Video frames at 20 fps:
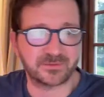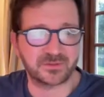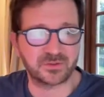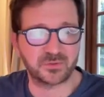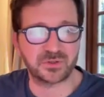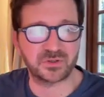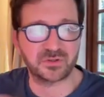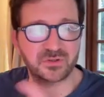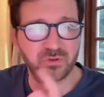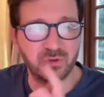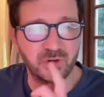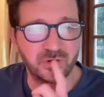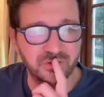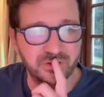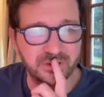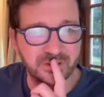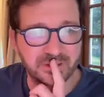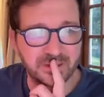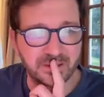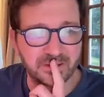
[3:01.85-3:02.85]
So we'll do
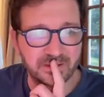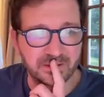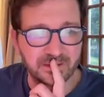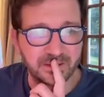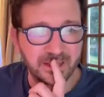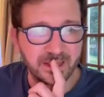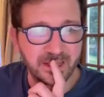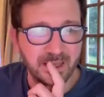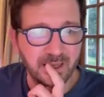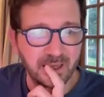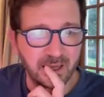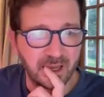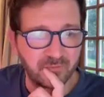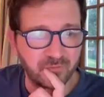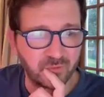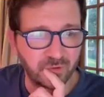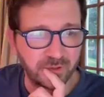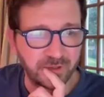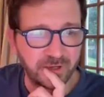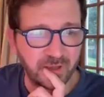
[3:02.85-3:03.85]
200 in total. I've
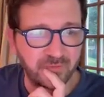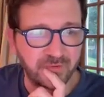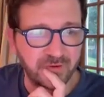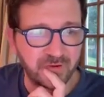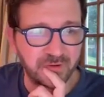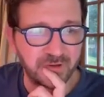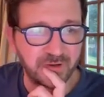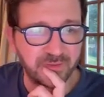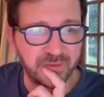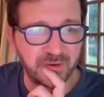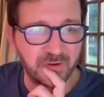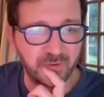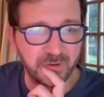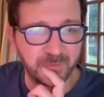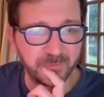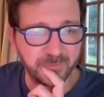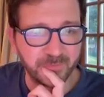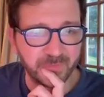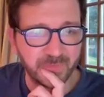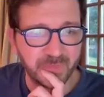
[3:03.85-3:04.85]
got enough here in
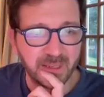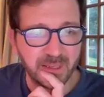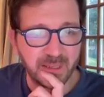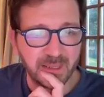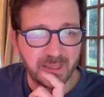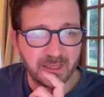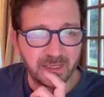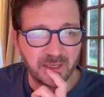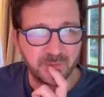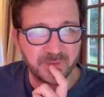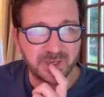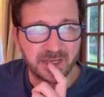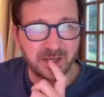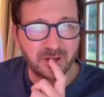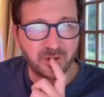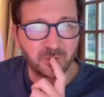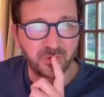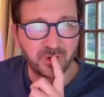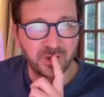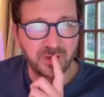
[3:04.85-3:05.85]
Ethereum. Let me
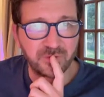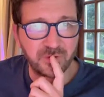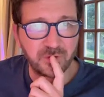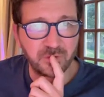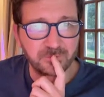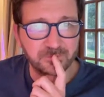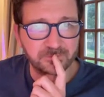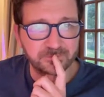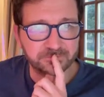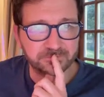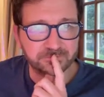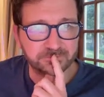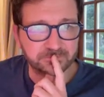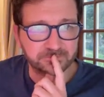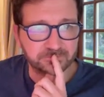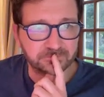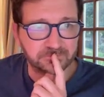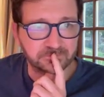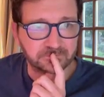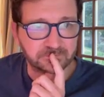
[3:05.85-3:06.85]
click on preview.
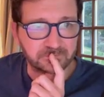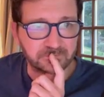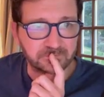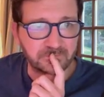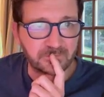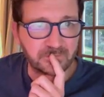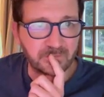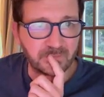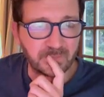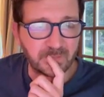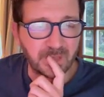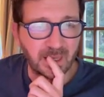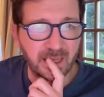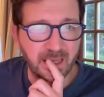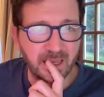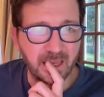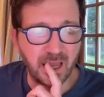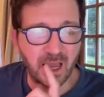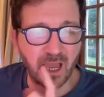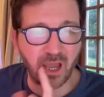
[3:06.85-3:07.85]

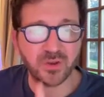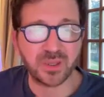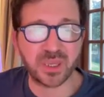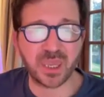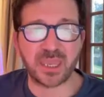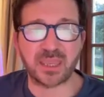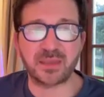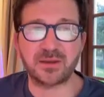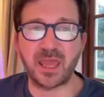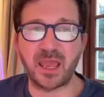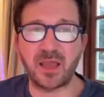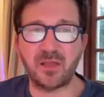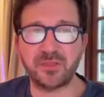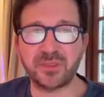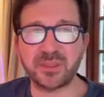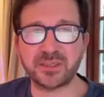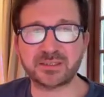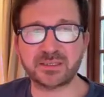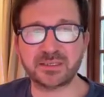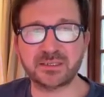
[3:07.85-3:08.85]
Okay, now
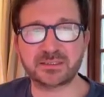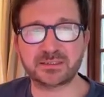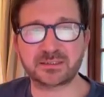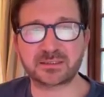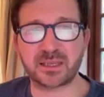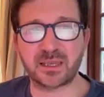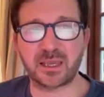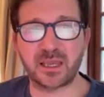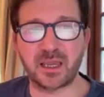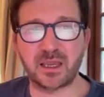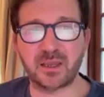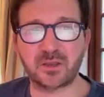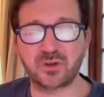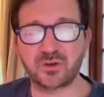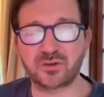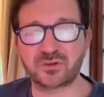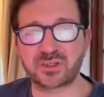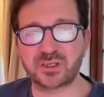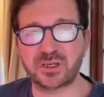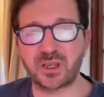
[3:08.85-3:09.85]
this is
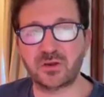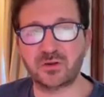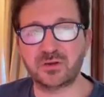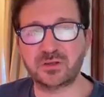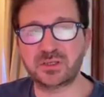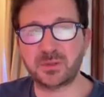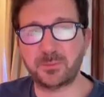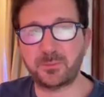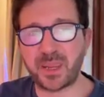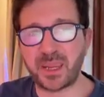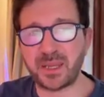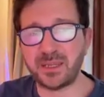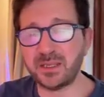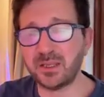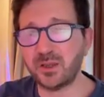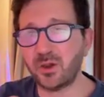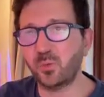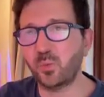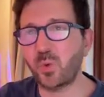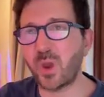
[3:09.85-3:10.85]
good to know.
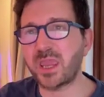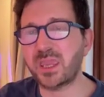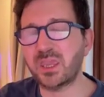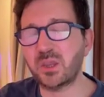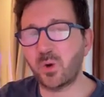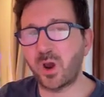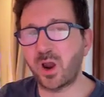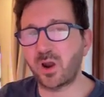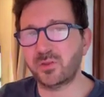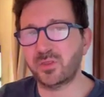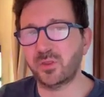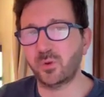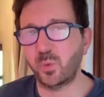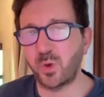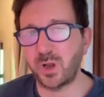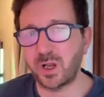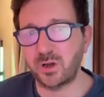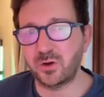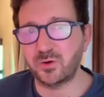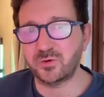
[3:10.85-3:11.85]
Depending on where you are in the
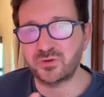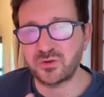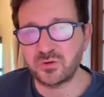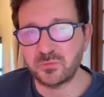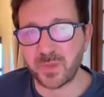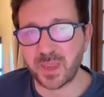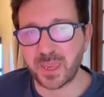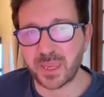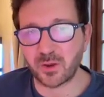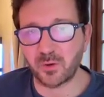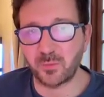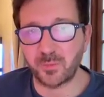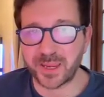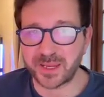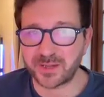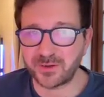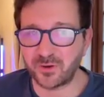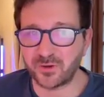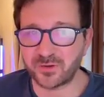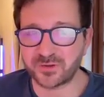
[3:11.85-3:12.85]
world, you may or may
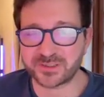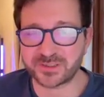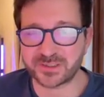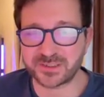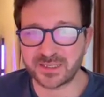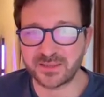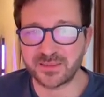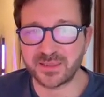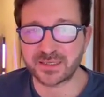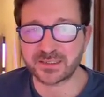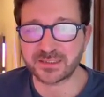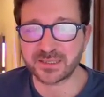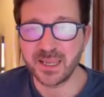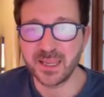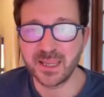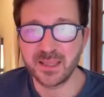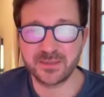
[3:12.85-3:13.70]
not see this.